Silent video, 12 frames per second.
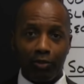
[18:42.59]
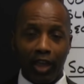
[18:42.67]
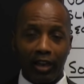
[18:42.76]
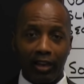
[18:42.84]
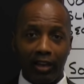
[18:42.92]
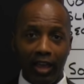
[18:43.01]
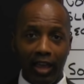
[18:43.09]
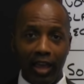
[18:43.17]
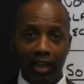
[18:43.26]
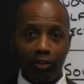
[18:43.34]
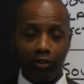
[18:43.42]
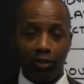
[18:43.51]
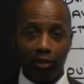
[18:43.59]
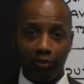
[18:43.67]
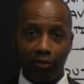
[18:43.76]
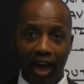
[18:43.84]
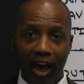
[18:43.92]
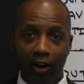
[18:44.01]
that led to the
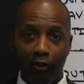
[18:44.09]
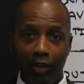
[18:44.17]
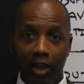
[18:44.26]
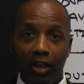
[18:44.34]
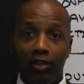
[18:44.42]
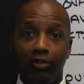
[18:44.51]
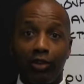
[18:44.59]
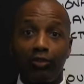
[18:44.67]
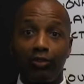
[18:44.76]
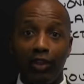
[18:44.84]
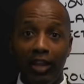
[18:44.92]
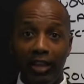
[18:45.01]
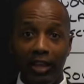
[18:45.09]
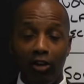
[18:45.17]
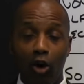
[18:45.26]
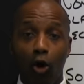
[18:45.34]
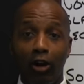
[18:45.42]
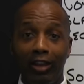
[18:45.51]
South
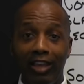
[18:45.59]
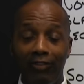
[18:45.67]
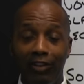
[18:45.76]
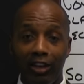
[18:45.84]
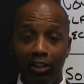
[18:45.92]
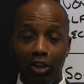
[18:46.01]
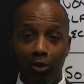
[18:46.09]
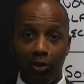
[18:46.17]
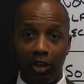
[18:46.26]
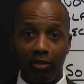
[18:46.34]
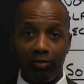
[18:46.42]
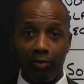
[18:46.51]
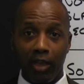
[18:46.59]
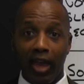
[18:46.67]
seceding or leaving the Union